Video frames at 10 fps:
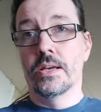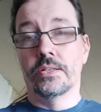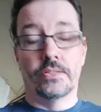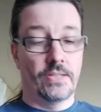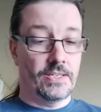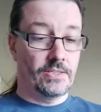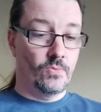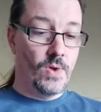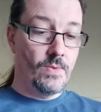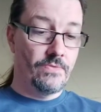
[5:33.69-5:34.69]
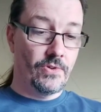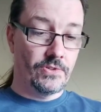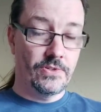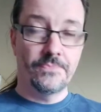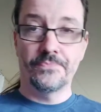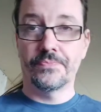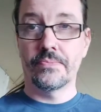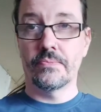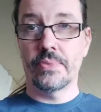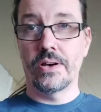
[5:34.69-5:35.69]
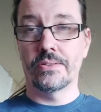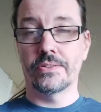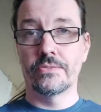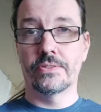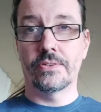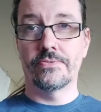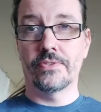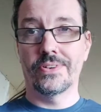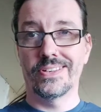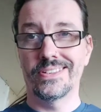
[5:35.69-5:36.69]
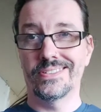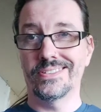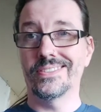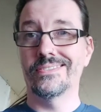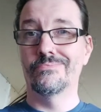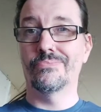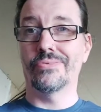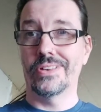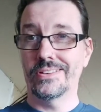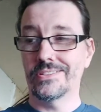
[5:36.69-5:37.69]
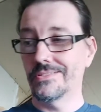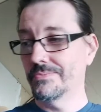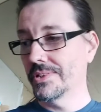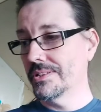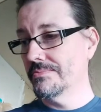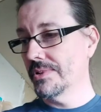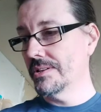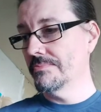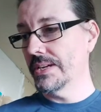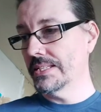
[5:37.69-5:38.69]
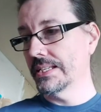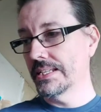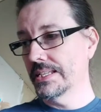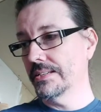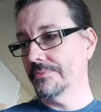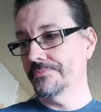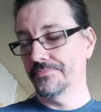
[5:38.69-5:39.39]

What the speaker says: So that's where we've got to. Part 2 so far isn't brilliant, but I'm basically